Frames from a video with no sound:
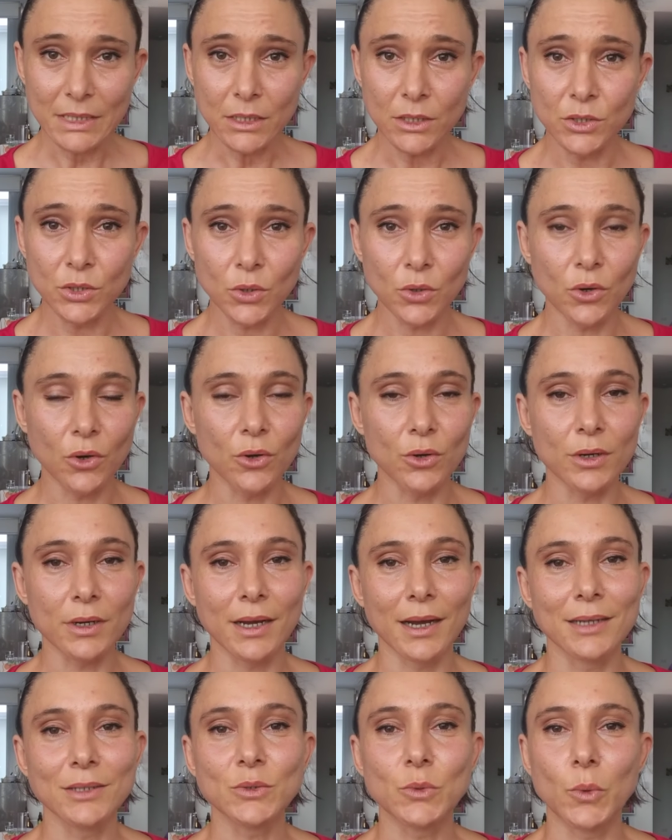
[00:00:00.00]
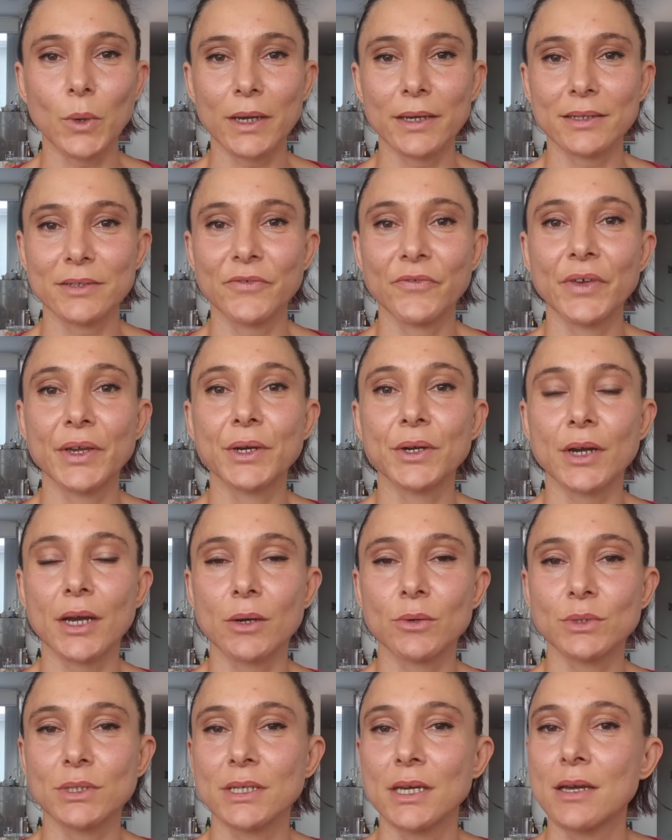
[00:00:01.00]
your core can't quite figure
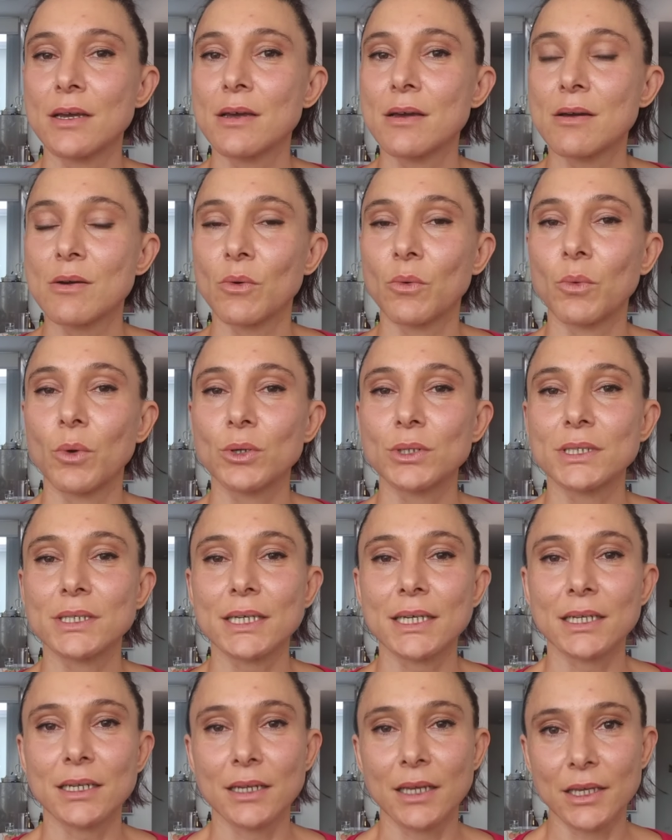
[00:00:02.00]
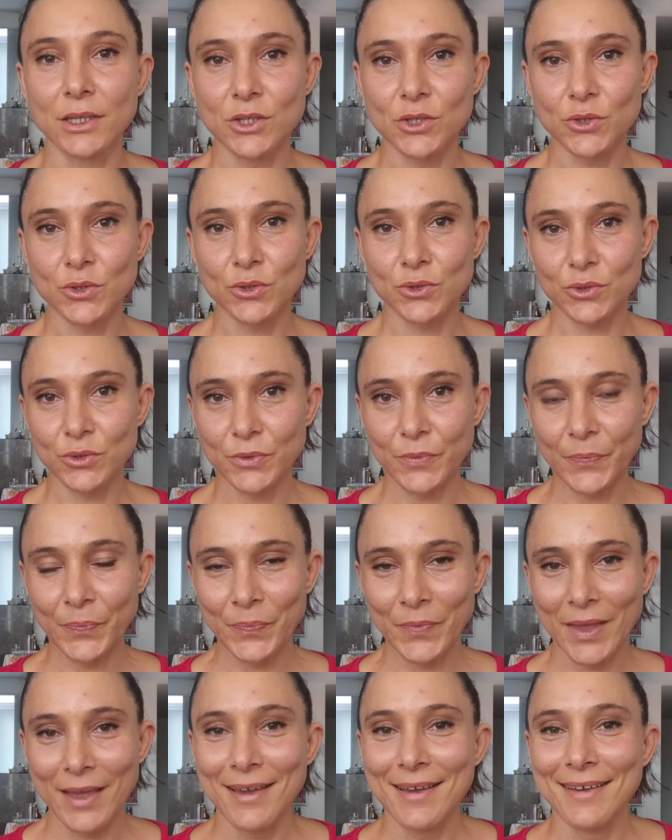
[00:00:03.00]
out what it needs to do.
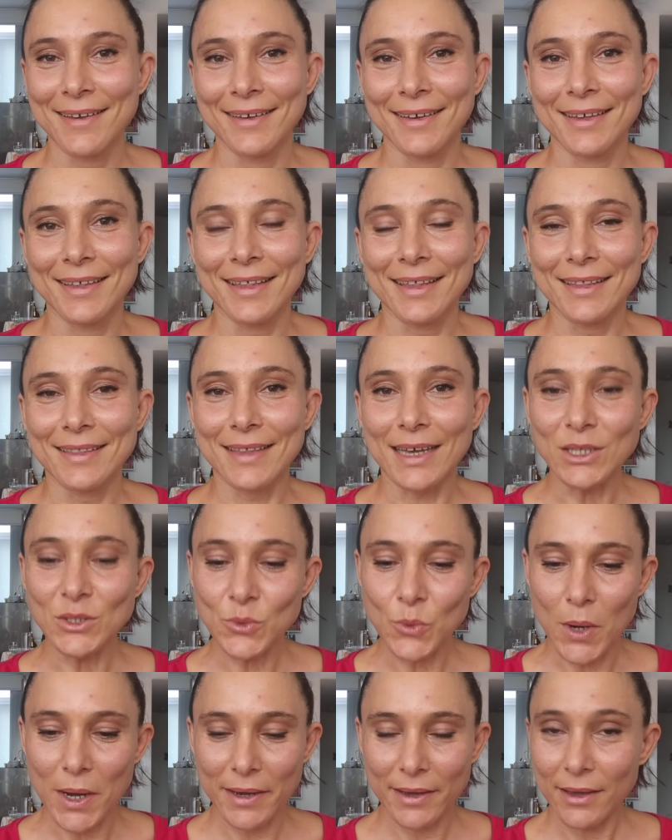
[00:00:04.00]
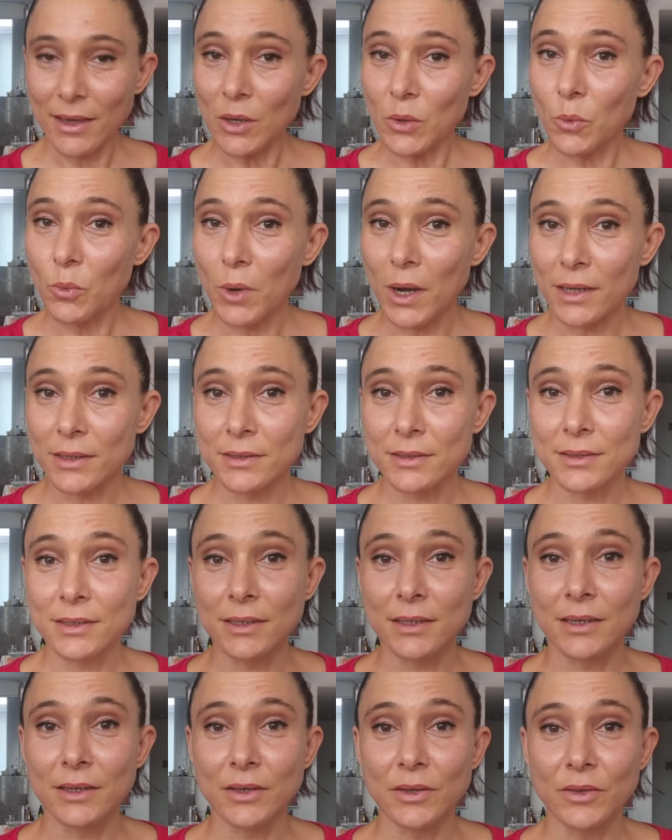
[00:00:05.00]
That's why one
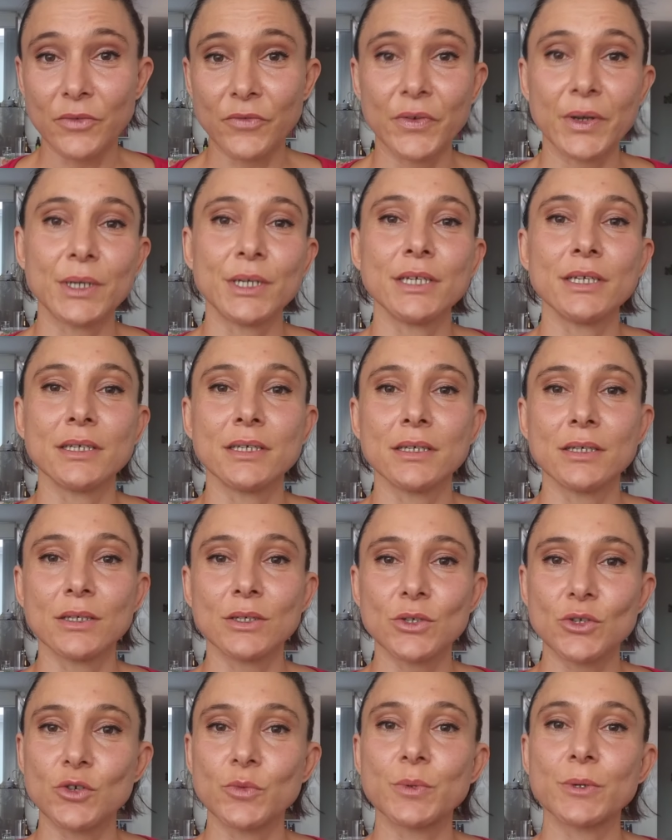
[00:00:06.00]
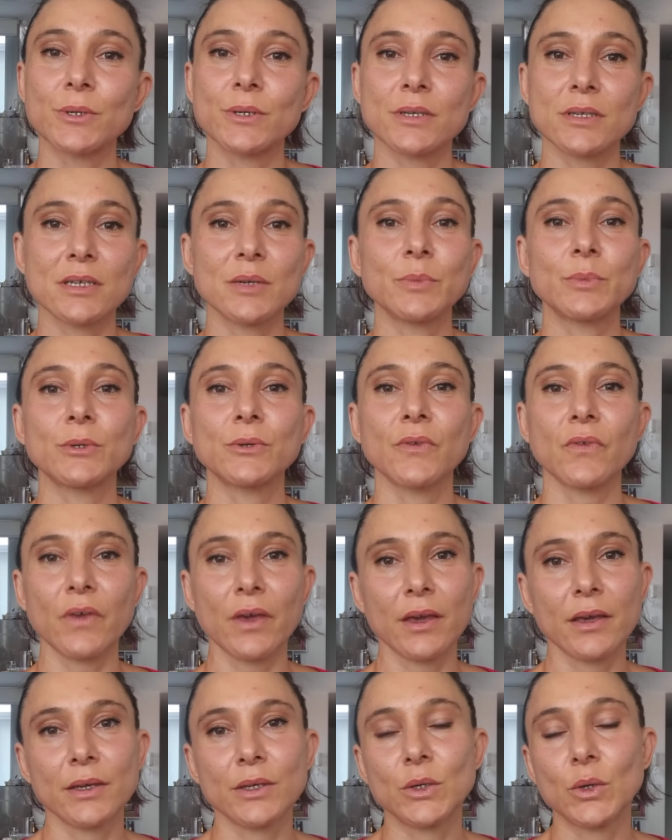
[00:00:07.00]
very super simple
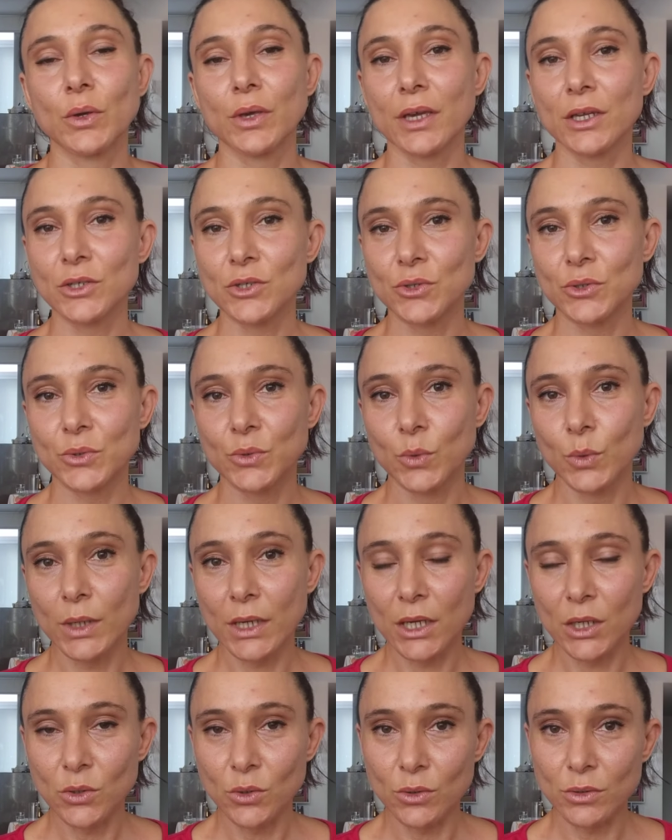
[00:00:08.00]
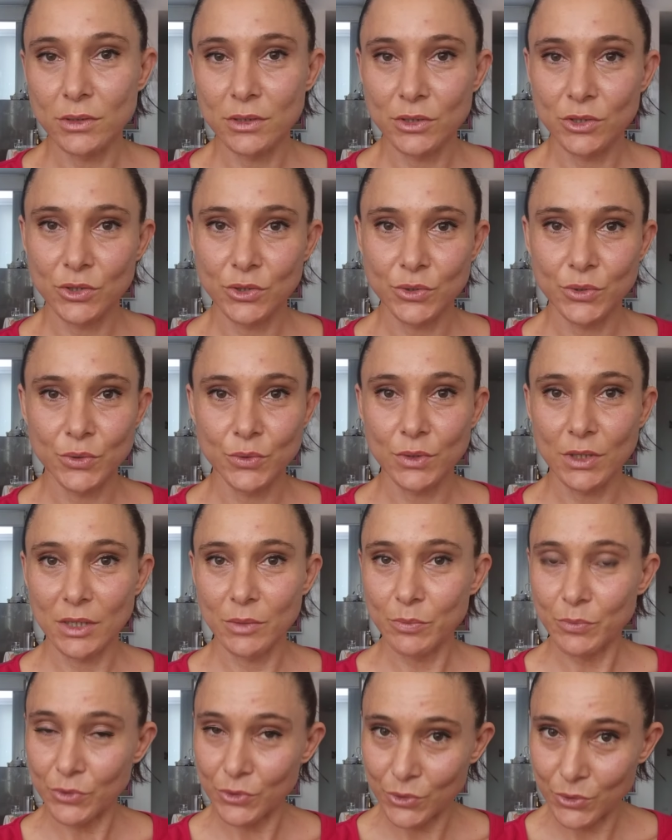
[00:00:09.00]
thing you can do in order to
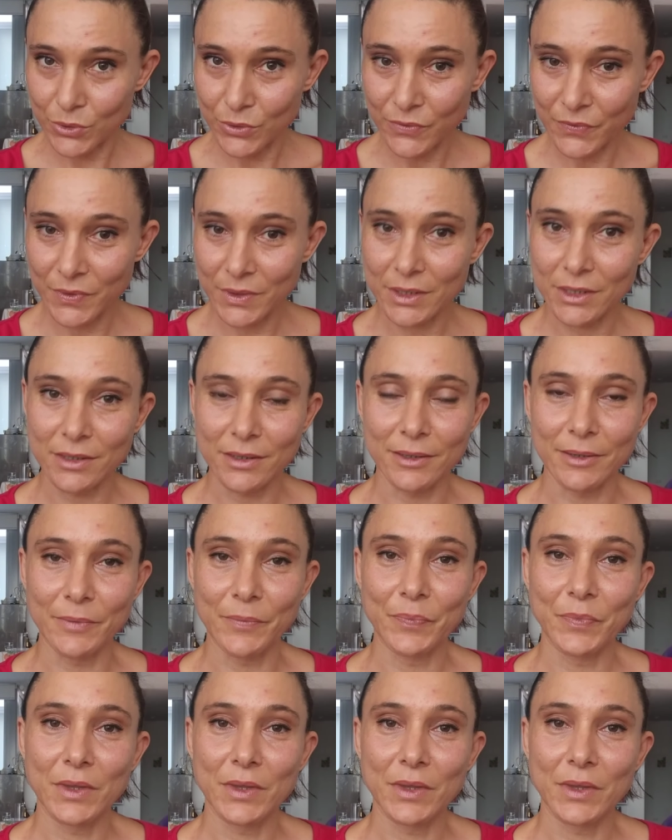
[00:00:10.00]
improve the